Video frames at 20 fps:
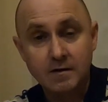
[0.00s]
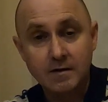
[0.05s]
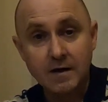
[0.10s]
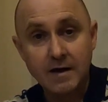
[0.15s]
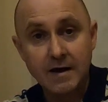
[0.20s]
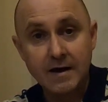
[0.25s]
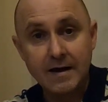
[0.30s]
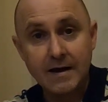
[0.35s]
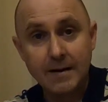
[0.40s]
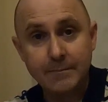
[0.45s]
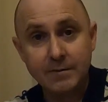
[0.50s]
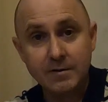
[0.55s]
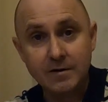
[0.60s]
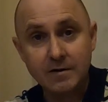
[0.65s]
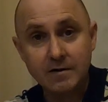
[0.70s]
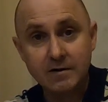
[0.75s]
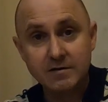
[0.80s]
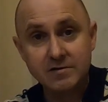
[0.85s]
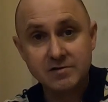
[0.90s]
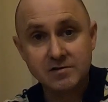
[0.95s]

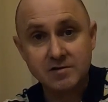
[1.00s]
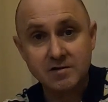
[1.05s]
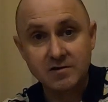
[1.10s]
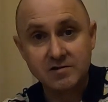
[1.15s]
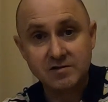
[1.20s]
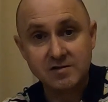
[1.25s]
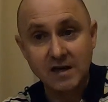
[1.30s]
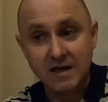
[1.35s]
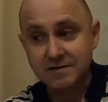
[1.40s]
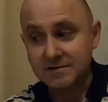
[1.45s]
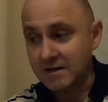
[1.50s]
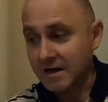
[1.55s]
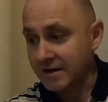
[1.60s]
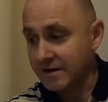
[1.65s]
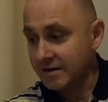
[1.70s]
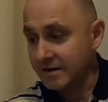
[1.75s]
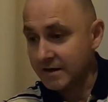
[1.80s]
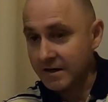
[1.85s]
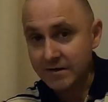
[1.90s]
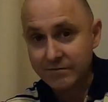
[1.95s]
Happy Easter
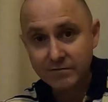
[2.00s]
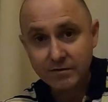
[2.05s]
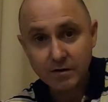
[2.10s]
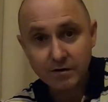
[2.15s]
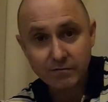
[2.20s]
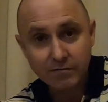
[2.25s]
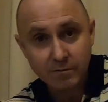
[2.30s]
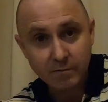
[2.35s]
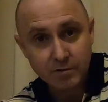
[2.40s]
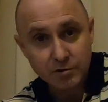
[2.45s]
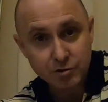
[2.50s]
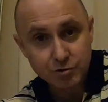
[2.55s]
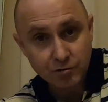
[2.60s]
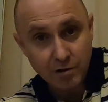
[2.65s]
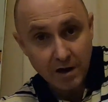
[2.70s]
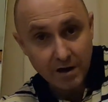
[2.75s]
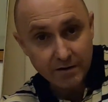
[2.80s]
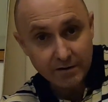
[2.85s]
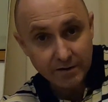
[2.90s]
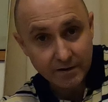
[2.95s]
Sunday evening from
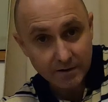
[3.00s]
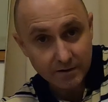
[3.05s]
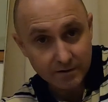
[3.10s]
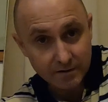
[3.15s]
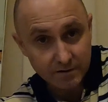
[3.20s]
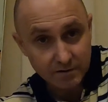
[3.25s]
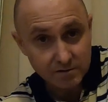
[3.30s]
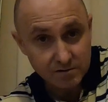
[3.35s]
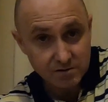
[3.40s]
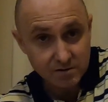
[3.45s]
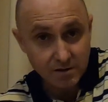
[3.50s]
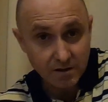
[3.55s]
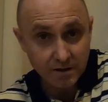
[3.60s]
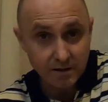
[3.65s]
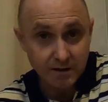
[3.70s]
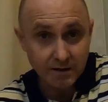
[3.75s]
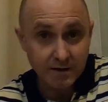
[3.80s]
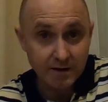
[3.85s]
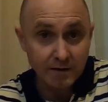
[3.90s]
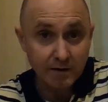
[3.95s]
Australia. It's
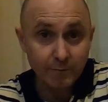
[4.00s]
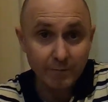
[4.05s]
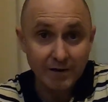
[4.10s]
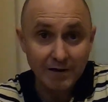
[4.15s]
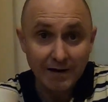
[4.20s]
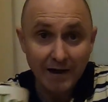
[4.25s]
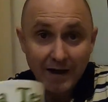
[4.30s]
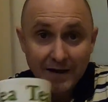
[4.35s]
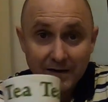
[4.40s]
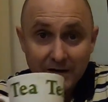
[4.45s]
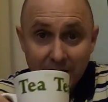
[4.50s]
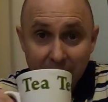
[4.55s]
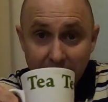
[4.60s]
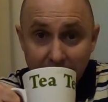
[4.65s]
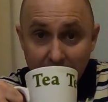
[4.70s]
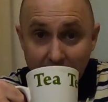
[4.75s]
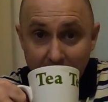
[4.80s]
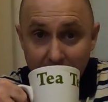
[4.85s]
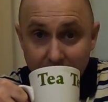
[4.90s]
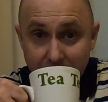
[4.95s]
getting a bit late here
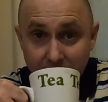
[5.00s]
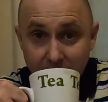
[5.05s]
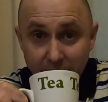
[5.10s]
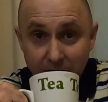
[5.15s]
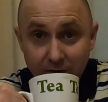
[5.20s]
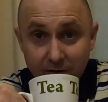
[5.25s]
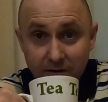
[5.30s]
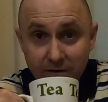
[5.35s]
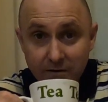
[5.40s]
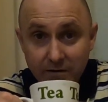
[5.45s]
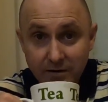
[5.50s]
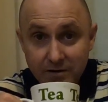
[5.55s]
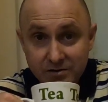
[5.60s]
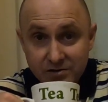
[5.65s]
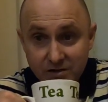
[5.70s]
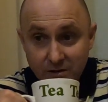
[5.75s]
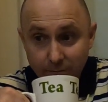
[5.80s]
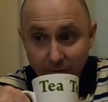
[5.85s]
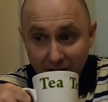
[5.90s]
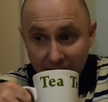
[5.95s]
now, nearly
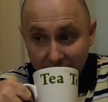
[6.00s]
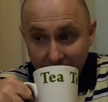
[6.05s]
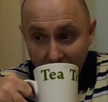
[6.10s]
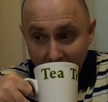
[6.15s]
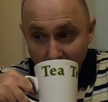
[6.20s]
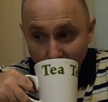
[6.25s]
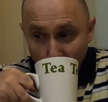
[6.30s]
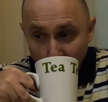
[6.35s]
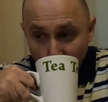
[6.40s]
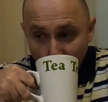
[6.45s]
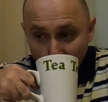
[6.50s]
Easter Monday.